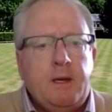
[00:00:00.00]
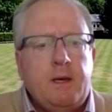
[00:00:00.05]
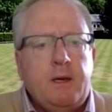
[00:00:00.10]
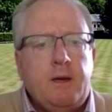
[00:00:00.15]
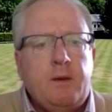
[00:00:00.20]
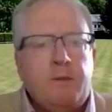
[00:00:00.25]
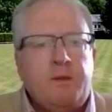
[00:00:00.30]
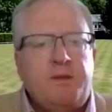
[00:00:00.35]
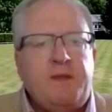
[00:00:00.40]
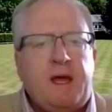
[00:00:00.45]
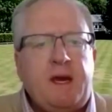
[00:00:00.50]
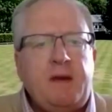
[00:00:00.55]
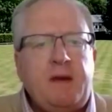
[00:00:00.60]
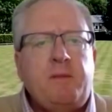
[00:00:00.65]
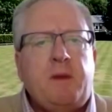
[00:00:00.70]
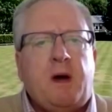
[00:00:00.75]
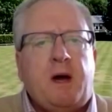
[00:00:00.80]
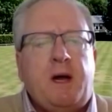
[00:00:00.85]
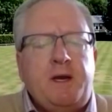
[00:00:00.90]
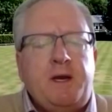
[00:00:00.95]
With that in
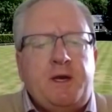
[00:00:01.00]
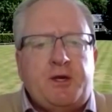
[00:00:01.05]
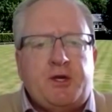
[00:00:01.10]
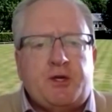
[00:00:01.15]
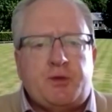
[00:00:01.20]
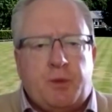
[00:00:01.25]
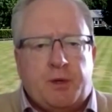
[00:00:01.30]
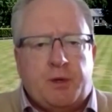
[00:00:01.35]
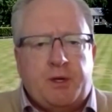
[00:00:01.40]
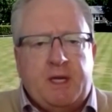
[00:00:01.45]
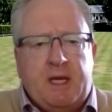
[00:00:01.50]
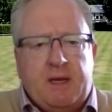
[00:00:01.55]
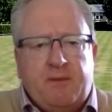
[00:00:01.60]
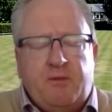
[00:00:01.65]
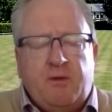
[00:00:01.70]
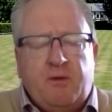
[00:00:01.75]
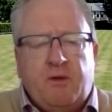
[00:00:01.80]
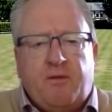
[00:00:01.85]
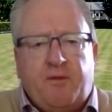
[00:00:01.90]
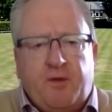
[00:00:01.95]
mind, I just want to give
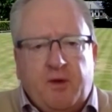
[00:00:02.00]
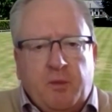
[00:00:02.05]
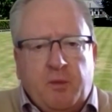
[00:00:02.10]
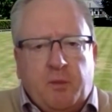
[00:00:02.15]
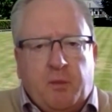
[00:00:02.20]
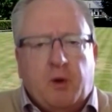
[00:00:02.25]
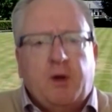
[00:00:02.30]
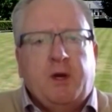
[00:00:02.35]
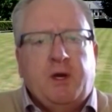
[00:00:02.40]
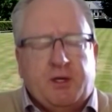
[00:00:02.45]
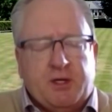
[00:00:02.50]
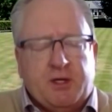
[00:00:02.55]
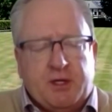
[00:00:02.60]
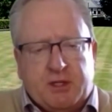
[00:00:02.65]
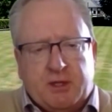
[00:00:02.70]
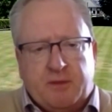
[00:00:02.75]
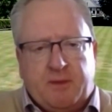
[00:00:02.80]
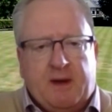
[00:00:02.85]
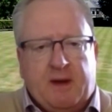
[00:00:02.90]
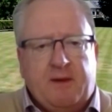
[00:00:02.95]
you a few pointers
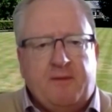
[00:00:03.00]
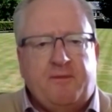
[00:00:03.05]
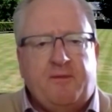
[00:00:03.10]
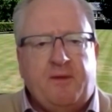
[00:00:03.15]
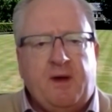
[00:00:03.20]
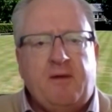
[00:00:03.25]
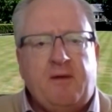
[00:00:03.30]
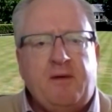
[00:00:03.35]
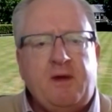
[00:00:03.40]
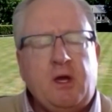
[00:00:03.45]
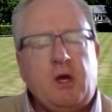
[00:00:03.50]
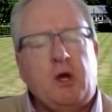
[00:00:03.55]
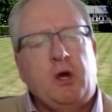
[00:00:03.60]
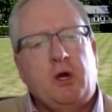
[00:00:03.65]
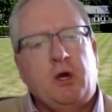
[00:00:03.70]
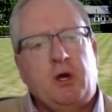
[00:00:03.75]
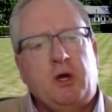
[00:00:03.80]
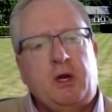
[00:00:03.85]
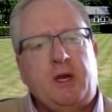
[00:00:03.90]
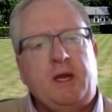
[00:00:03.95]
about very
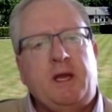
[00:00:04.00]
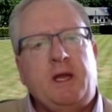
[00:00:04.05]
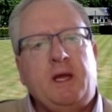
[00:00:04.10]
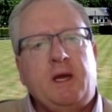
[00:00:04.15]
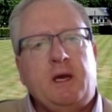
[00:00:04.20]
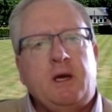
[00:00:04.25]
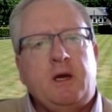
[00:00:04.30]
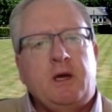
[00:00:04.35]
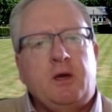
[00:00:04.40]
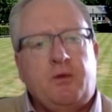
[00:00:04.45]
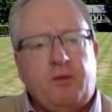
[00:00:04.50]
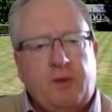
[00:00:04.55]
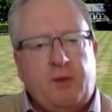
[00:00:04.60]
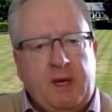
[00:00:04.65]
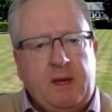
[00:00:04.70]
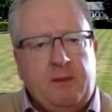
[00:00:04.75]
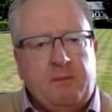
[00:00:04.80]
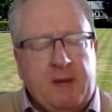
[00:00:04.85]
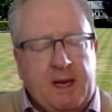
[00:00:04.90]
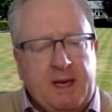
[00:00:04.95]
early
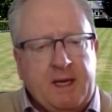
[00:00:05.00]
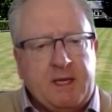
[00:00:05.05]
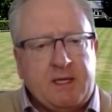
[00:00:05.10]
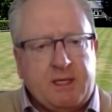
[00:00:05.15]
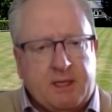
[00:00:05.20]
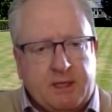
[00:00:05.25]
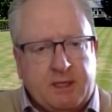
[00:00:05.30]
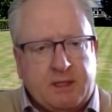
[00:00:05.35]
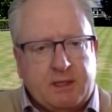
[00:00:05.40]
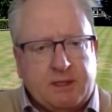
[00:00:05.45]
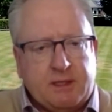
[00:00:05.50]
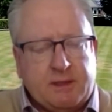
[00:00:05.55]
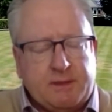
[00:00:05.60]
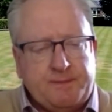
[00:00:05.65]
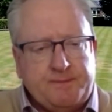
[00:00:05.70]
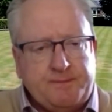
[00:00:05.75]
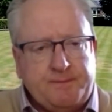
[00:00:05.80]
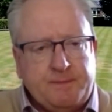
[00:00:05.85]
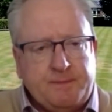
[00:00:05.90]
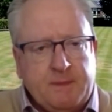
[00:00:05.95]
green maintenance,
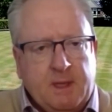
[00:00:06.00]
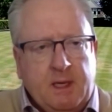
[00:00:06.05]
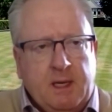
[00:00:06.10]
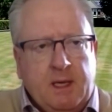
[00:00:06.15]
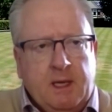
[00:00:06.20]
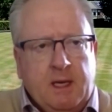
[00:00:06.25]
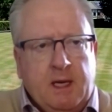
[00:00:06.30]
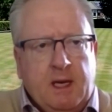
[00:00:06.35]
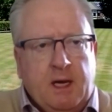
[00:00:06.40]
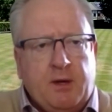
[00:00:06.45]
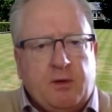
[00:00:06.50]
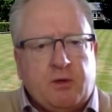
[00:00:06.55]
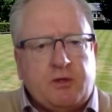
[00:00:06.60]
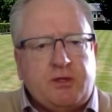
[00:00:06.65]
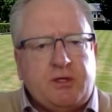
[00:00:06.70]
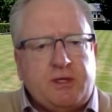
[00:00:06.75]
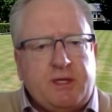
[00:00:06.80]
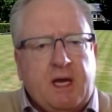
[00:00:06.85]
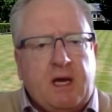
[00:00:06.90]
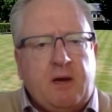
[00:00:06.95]
and
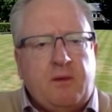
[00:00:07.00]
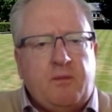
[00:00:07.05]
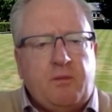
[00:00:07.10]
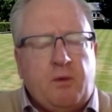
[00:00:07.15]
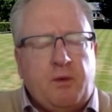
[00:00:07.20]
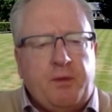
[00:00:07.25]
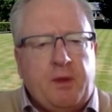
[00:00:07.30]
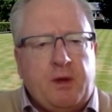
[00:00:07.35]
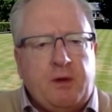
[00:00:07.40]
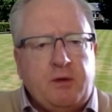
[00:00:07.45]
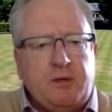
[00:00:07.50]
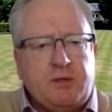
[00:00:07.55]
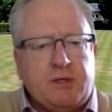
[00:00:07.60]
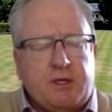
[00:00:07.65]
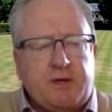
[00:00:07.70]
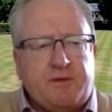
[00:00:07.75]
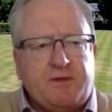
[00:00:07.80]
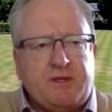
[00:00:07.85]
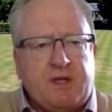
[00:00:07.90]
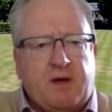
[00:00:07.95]
also to help those
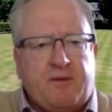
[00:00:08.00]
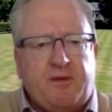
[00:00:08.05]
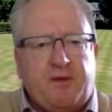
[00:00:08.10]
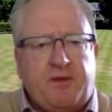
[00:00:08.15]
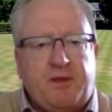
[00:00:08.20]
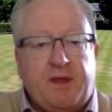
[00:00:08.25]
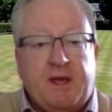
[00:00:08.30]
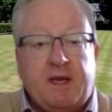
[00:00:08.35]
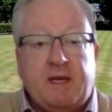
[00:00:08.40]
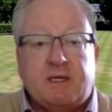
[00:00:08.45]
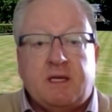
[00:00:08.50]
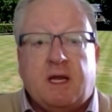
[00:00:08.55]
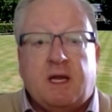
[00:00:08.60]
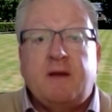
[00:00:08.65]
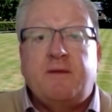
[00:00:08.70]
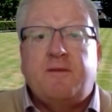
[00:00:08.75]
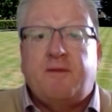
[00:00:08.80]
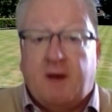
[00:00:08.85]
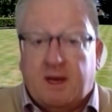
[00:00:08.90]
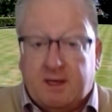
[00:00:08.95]
that have suffered things like
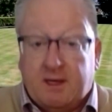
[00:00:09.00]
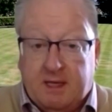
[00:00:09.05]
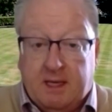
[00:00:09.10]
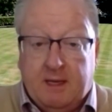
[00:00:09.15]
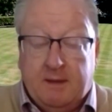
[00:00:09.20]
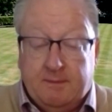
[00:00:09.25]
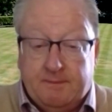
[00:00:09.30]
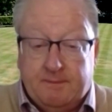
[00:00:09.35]
flooding.